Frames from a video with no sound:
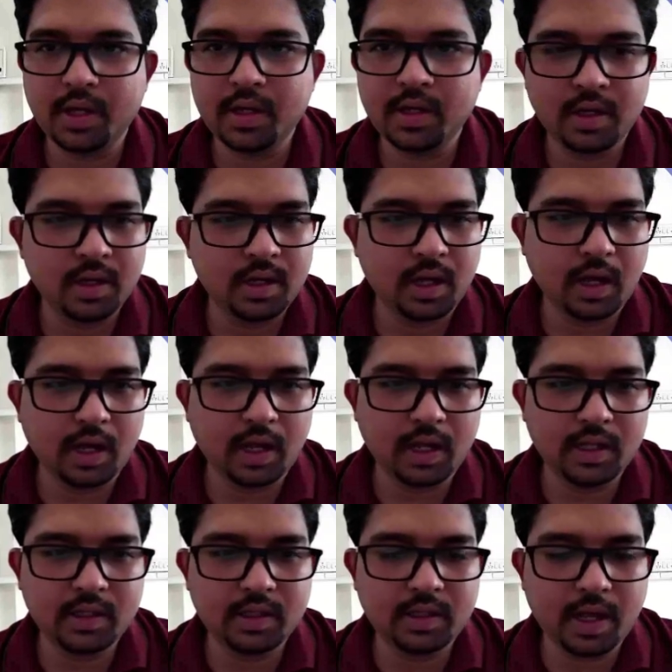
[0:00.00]
Okay,
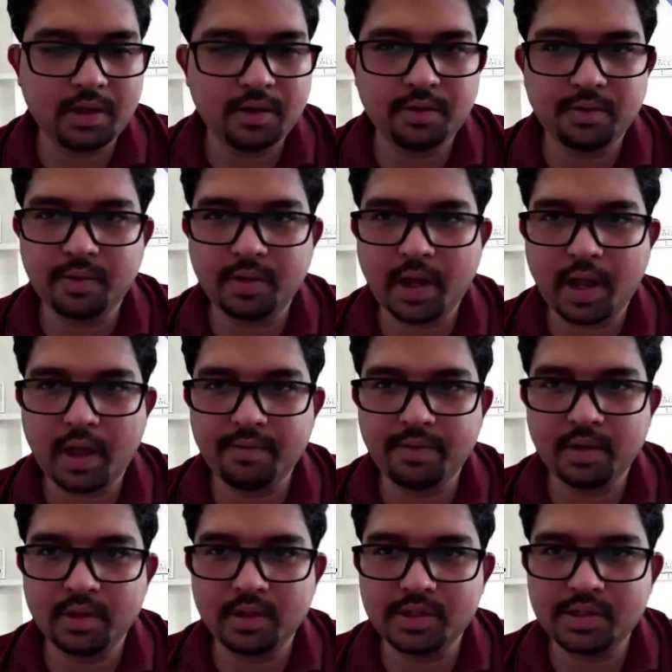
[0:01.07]
and then you
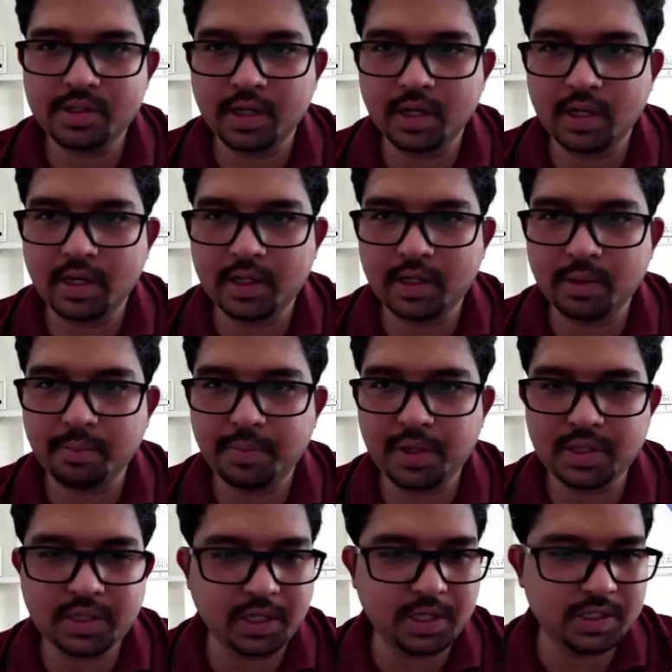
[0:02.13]
are having a
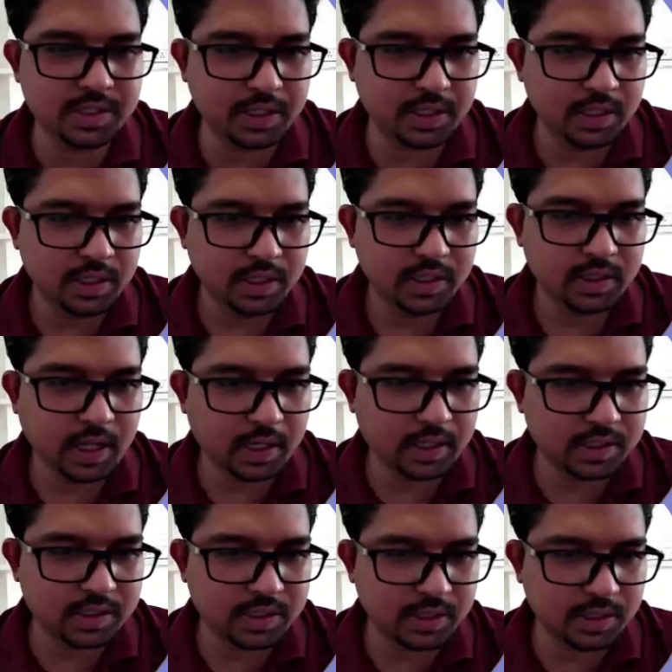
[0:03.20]
singlet B3G,
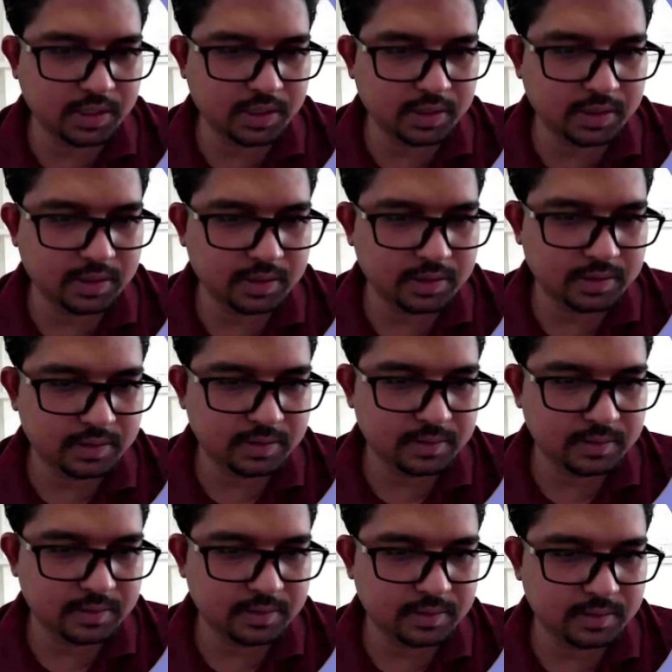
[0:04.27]
that is here
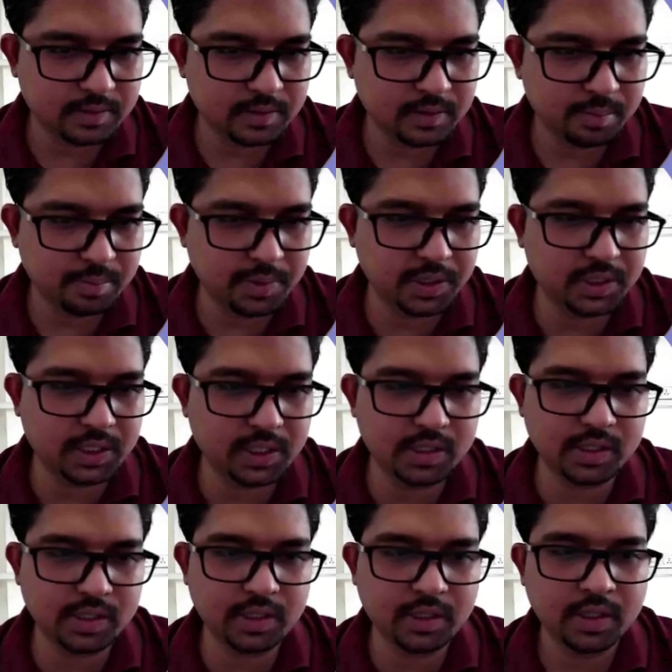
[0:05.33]

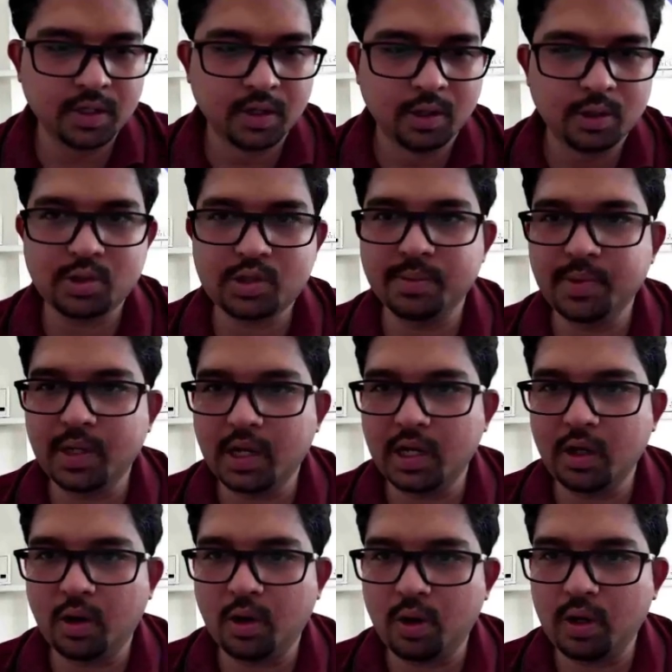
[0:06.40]
B3G. So
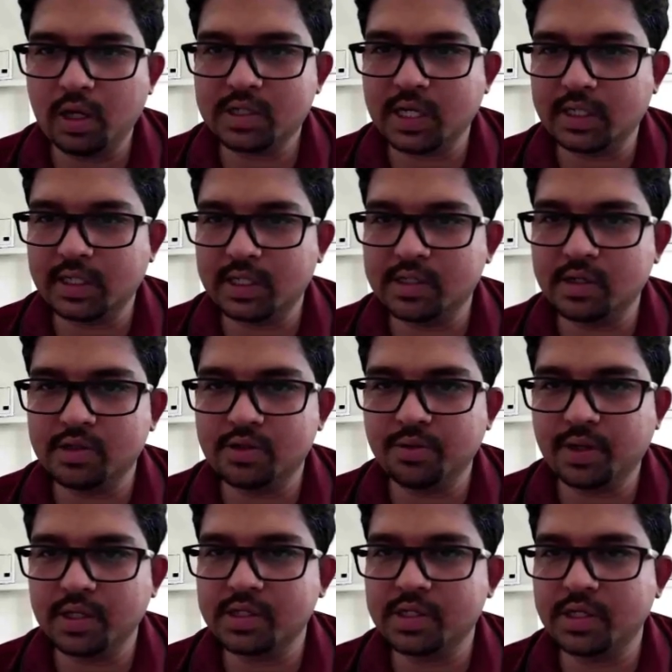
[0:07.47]
similarly, all
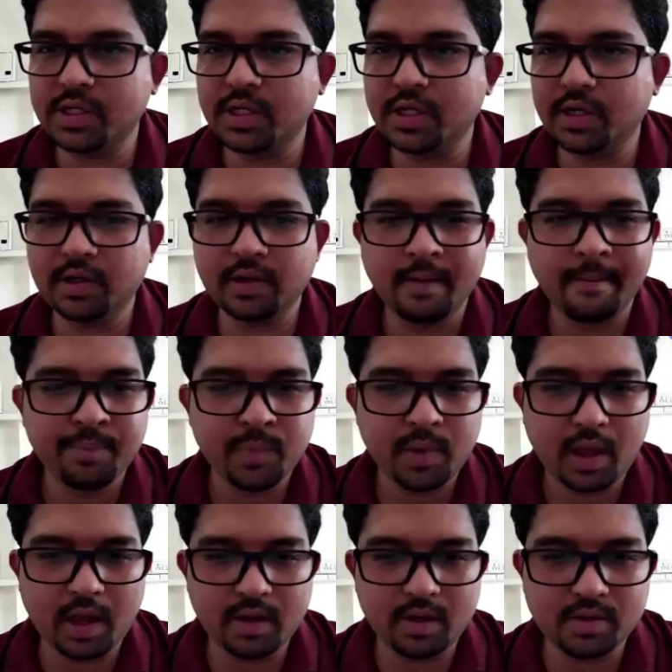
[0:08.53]
excitations you can see here,
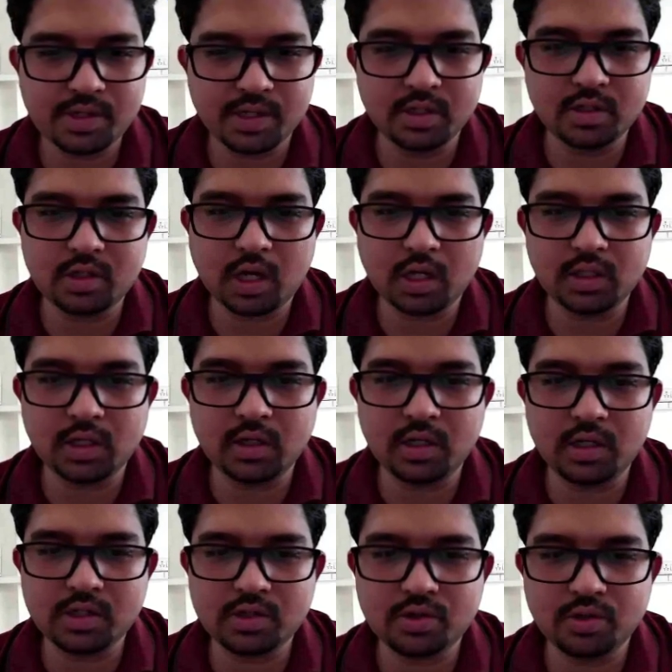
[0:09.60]
and since
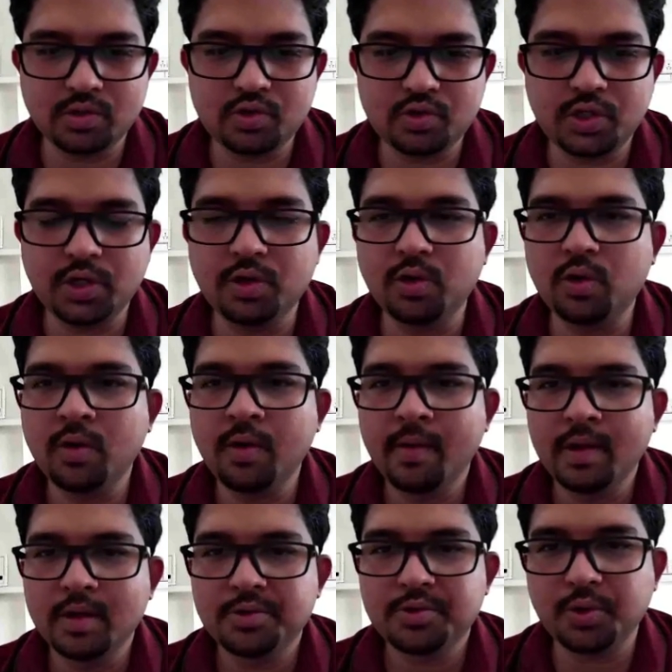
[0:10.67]
other is
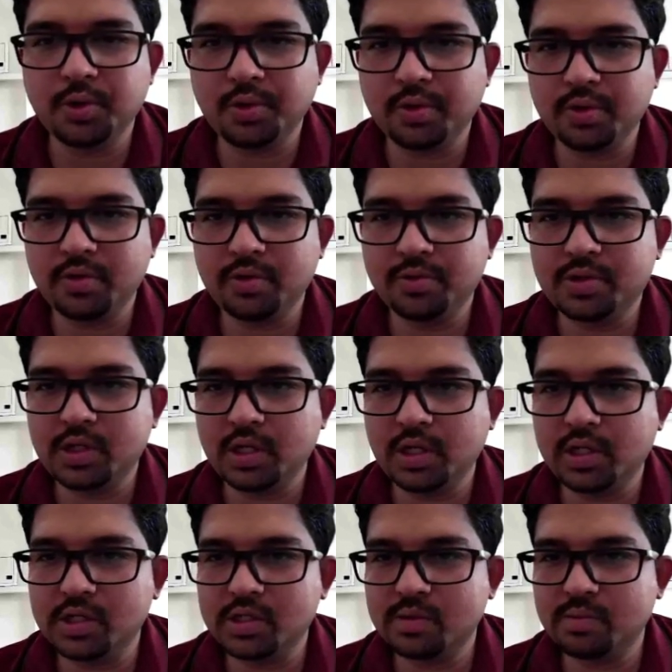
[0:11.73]
zero, so
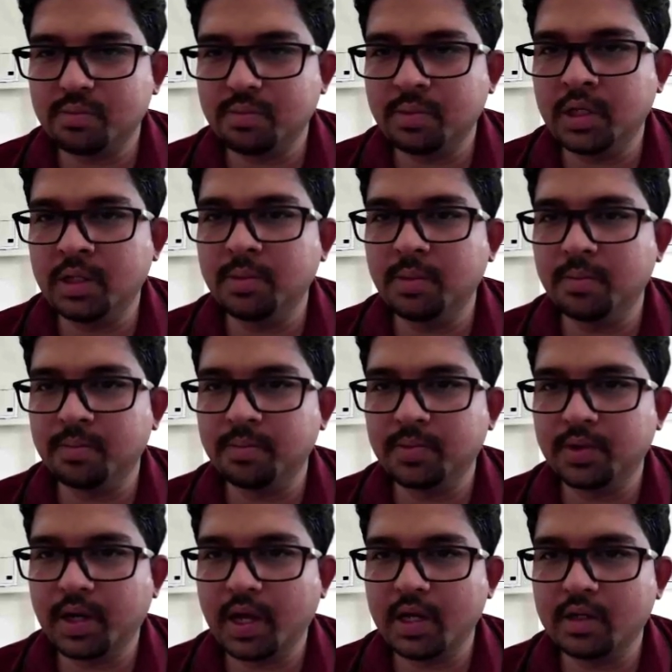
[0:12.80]
you see it is
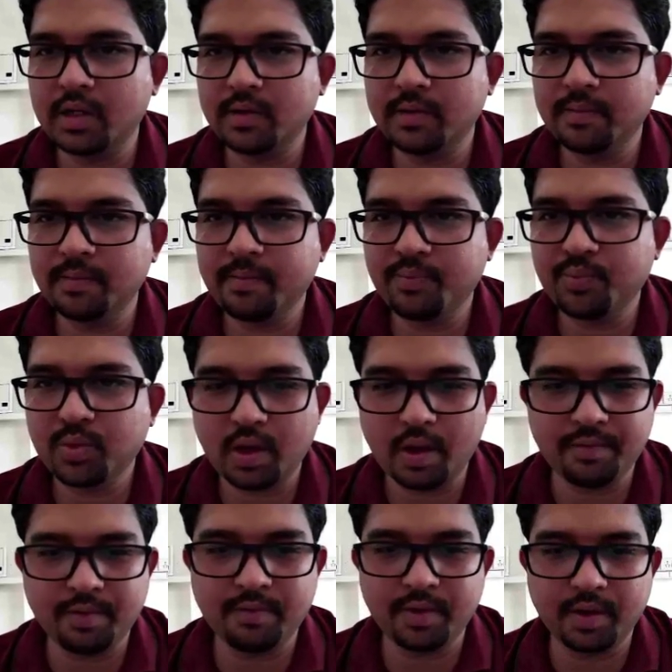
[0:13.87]
minimum, right,
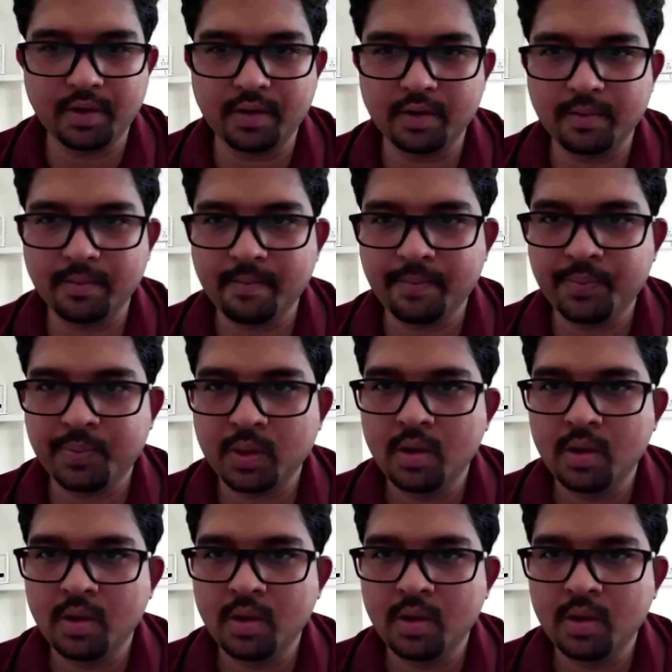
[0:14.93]
everywhere,